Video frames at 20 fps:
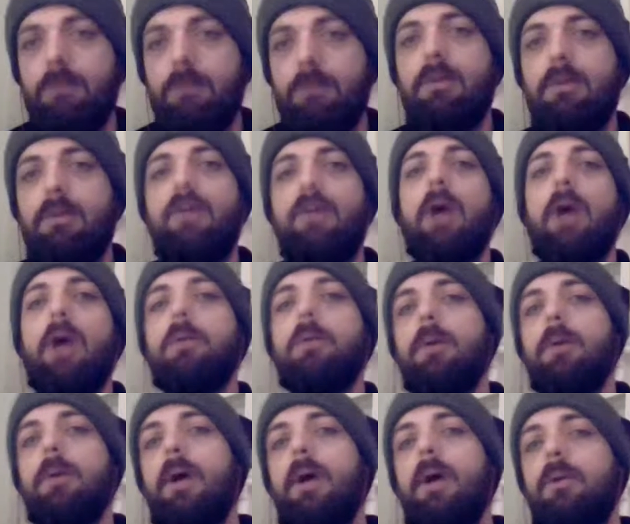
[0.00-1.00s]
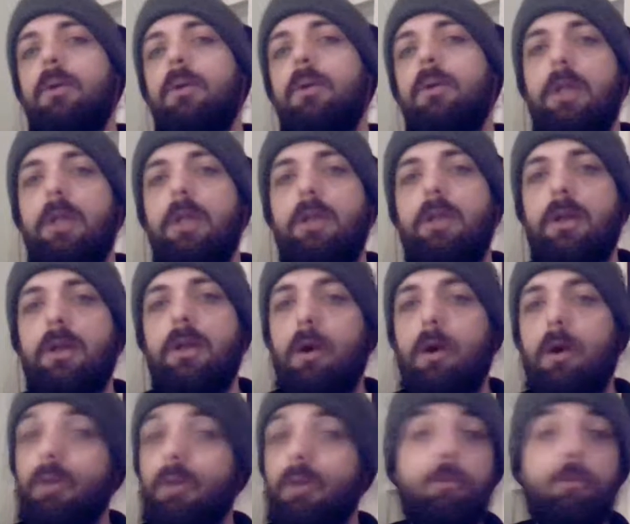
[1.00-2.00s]
environment around them, and they did
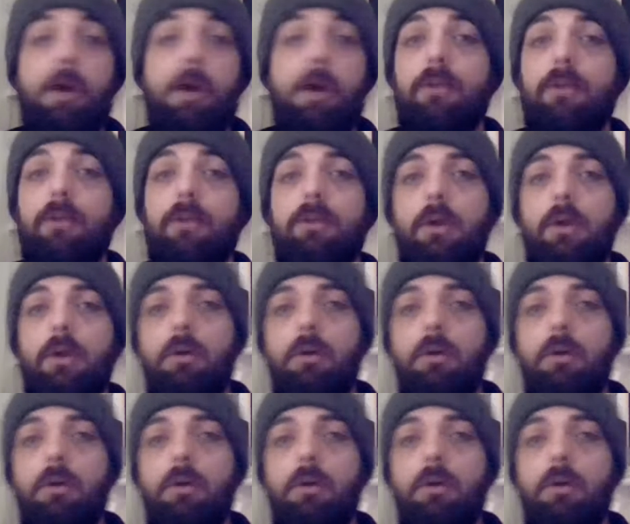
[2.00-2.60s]
all the spots,